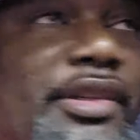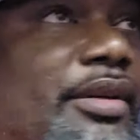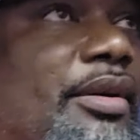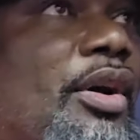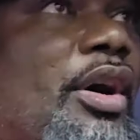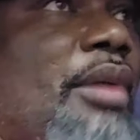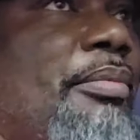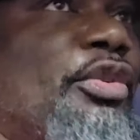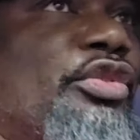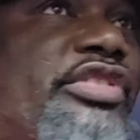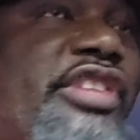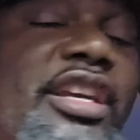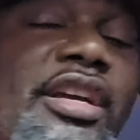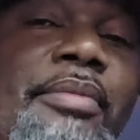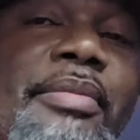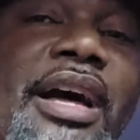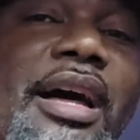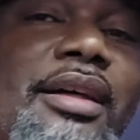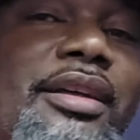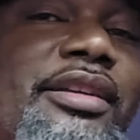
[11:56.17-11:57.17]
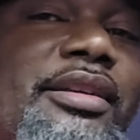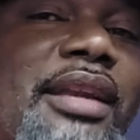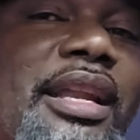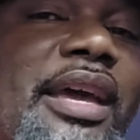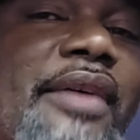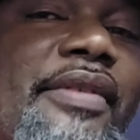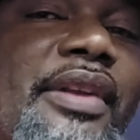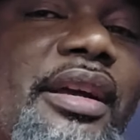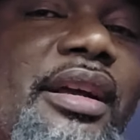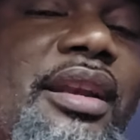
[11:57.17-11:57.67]
I'm going to say about
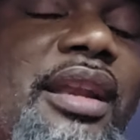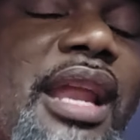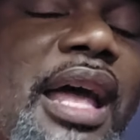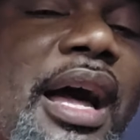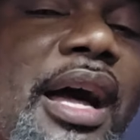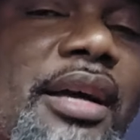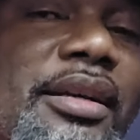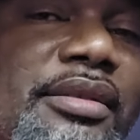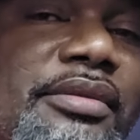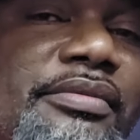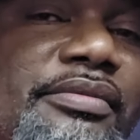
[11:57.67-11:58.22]
11 o'clock,